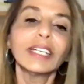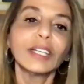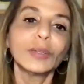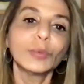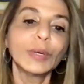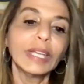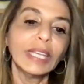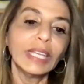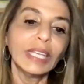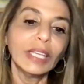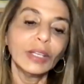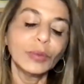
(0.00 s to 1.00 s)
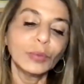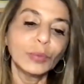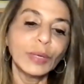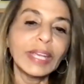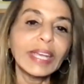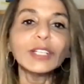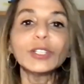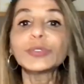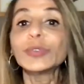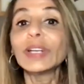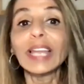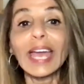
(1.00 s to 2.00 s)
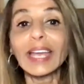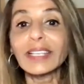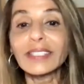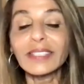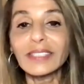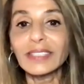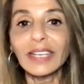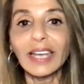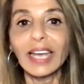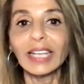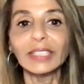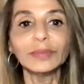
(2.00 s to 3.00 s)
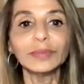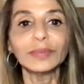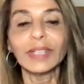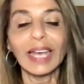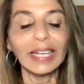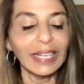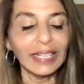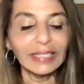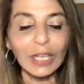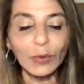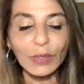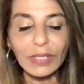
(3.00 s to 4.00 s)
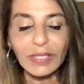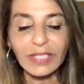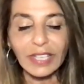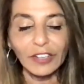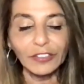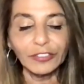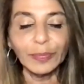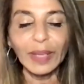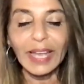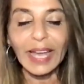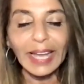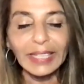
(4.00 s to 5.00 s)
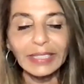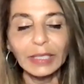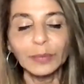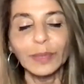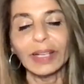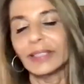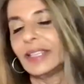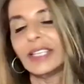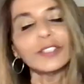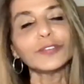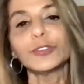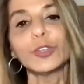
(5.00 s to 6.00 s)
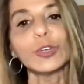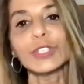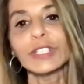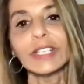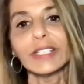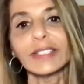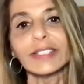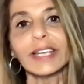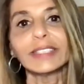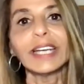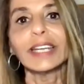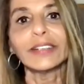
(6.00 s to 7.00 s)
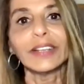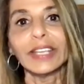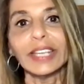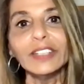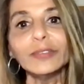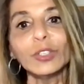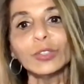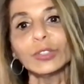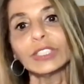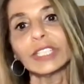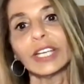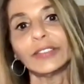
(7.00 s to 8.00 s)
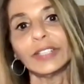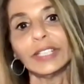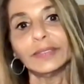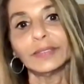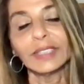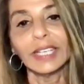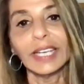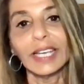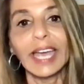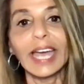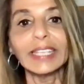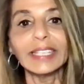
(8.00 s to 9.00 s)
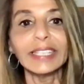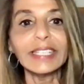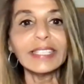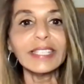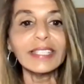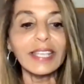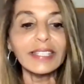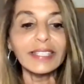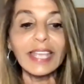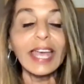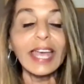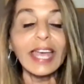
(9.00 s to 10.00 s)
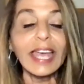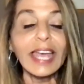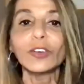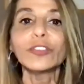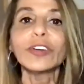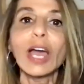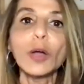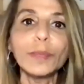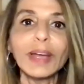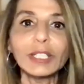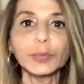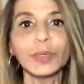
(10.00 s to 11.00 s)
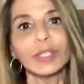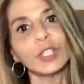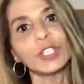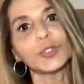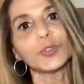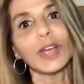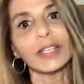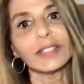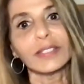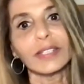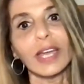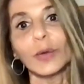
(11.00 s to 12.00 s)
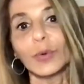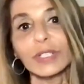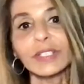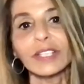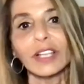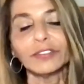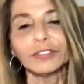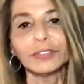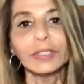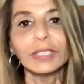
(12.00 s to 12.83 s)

We cannot relax and let ourselves be guided by these forces that are involuntary. And this is a sign of how much we distrust ourselves.